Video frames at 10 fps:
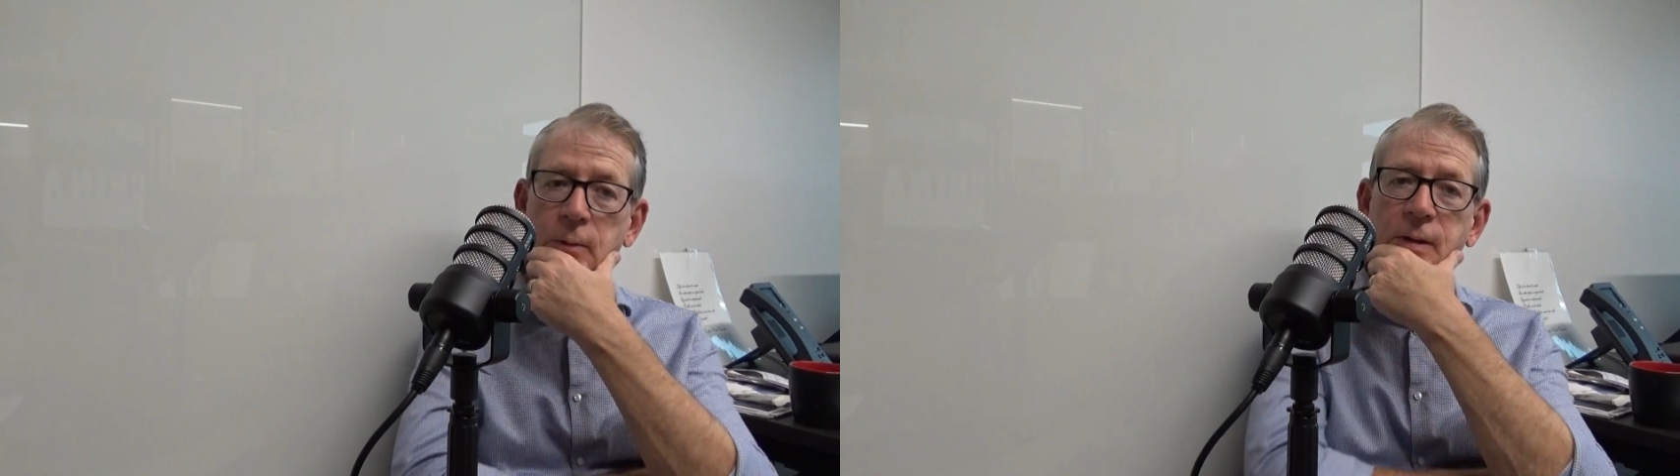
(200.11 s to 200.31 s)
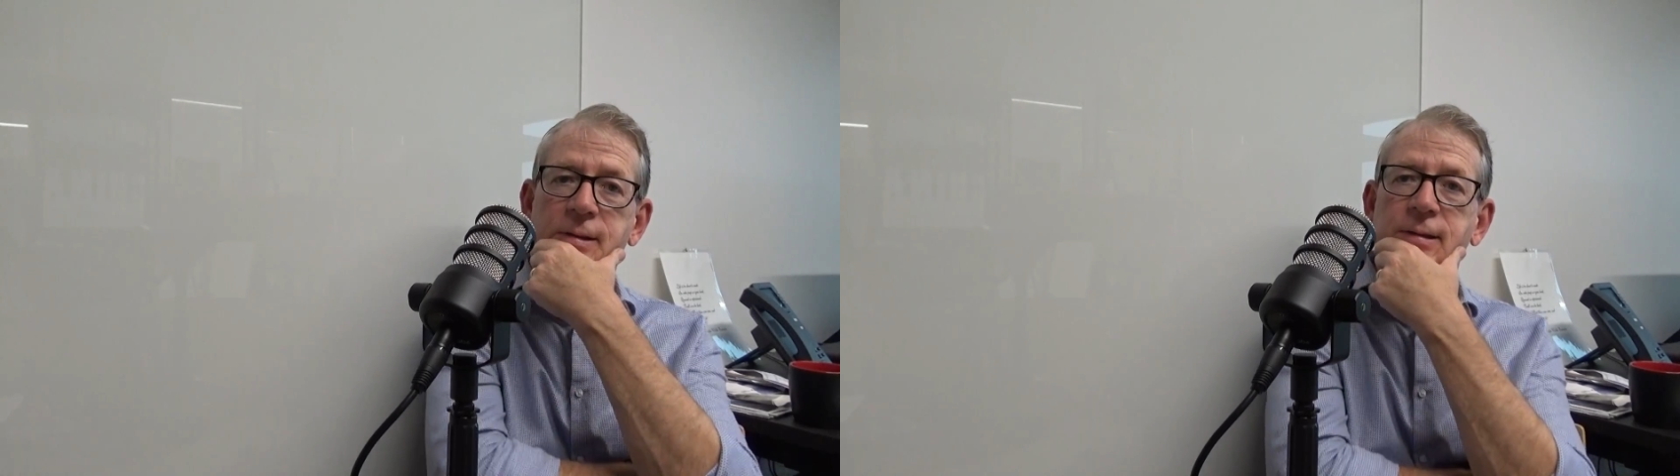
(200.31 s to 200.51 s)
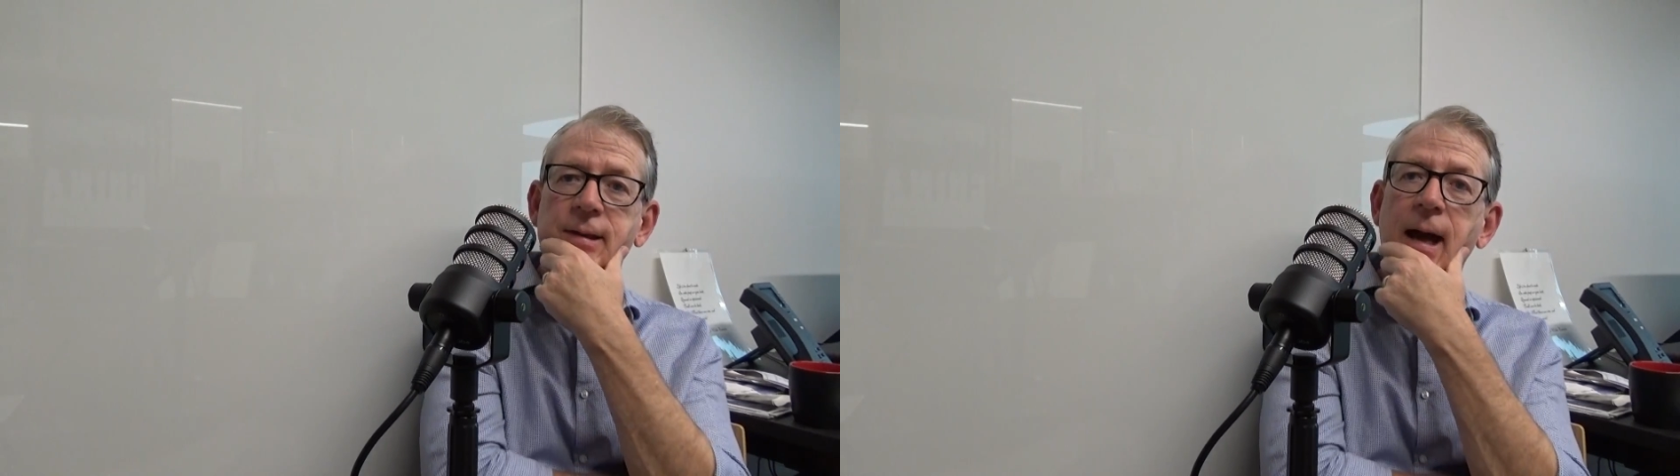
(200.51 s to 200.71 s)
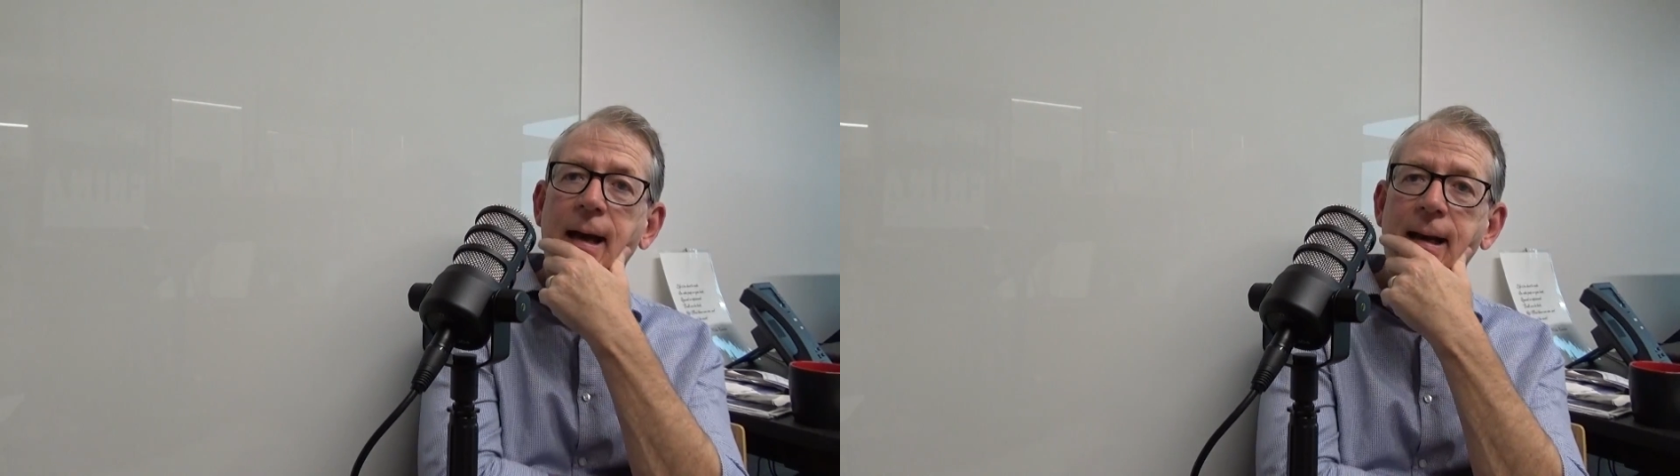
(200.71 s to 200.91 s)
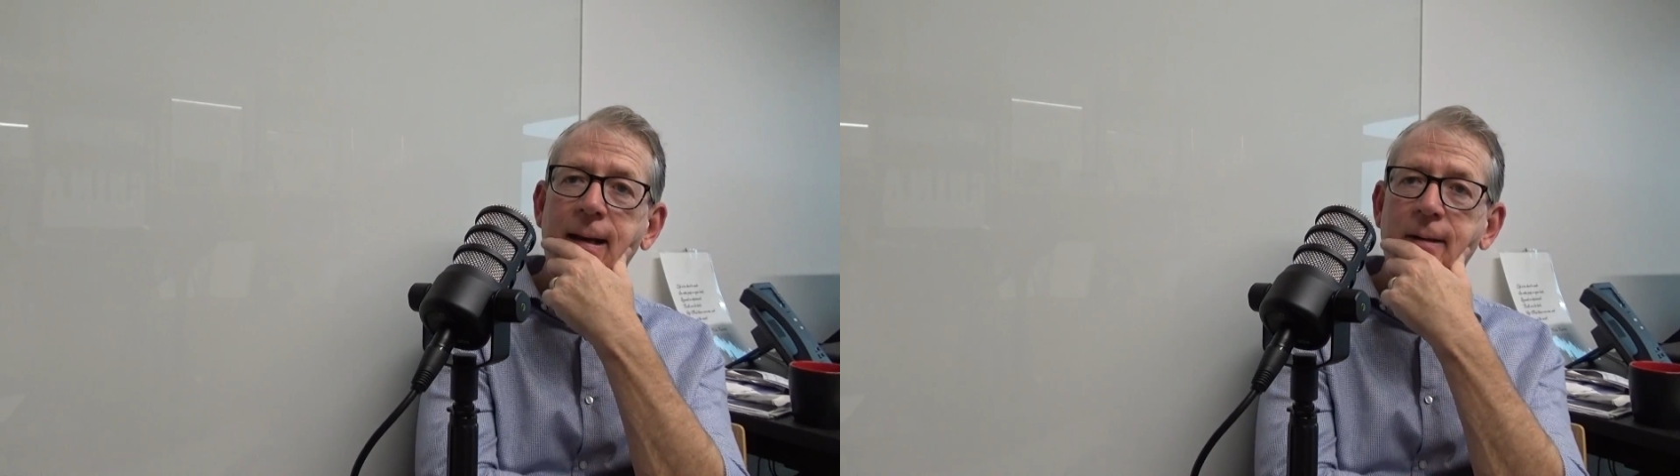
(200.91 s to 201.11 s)
which is
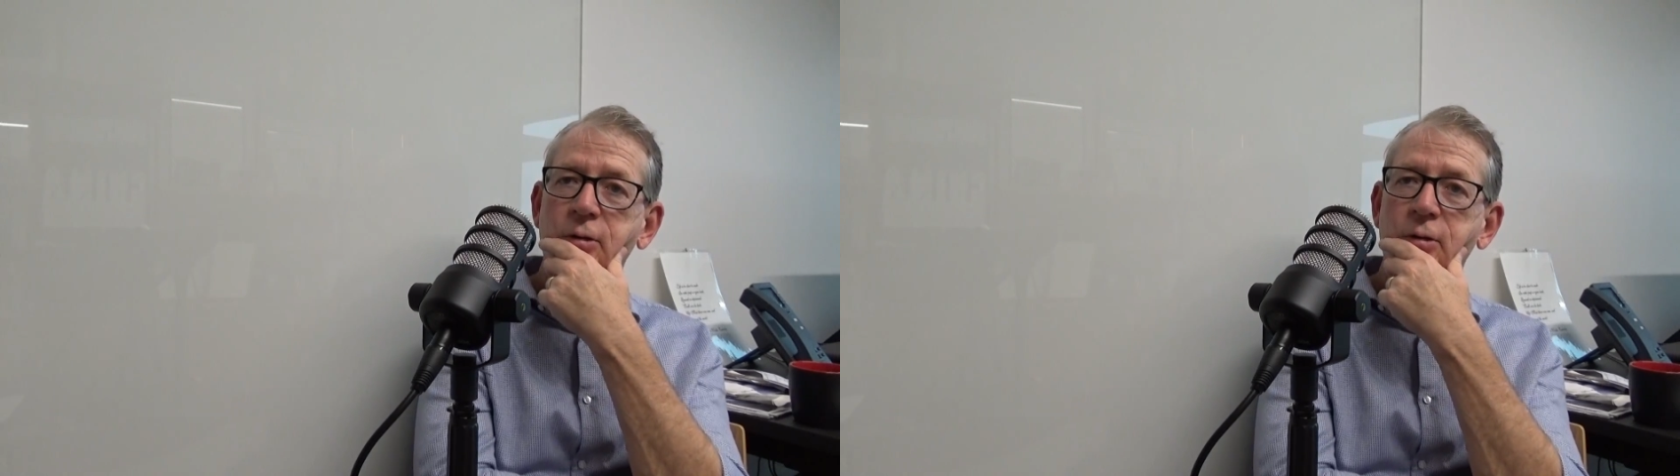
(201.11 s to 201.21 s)
not a